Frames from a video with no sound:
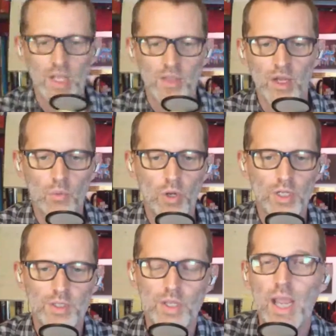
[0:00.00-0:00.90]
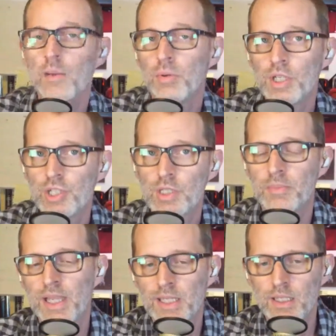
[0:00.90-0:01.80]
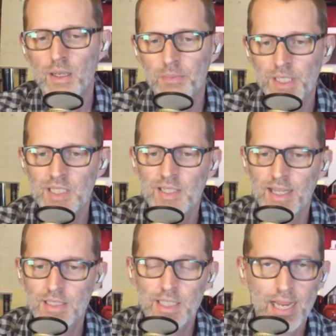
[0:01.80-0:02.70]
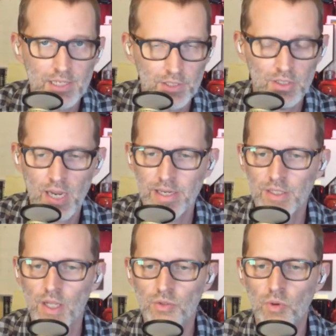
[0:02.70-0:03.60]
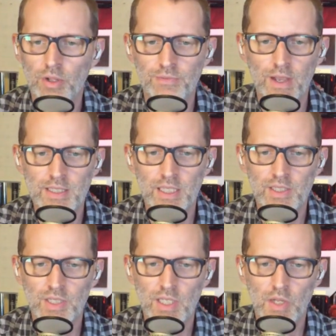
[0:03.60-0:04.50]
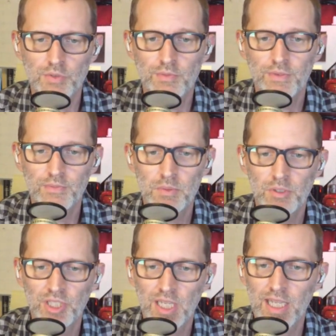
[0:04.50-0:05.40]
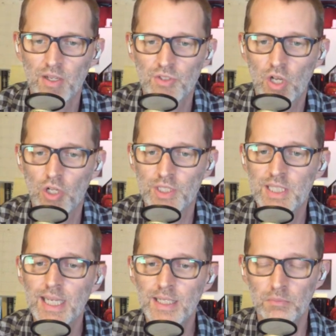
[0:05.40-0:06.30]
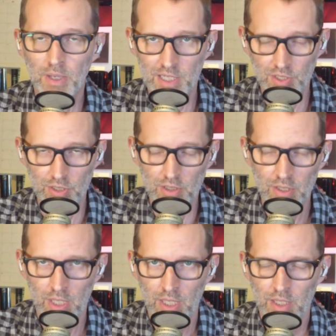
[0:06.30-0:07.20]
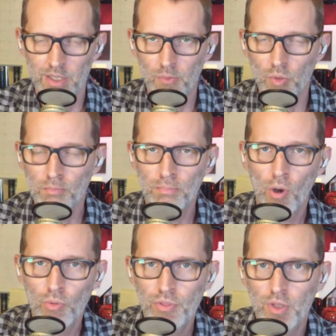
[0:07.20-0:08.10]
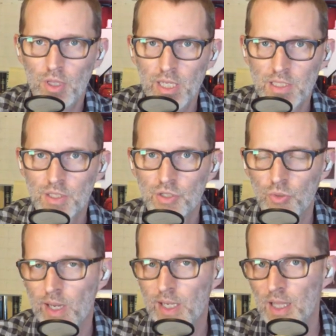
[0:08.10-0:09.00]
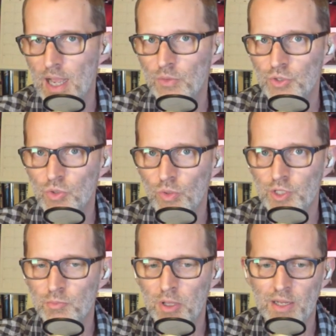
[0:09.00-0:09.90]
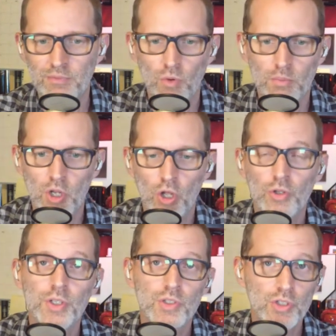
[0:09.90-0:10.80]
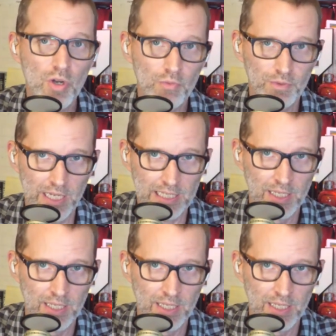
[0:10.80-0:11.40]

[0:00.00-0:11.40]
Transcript: There was a breach at the banking company Santander and another one affecting 650 million accounts on Ticketmaster that were both linked to a cloud storage platform called Snowflake.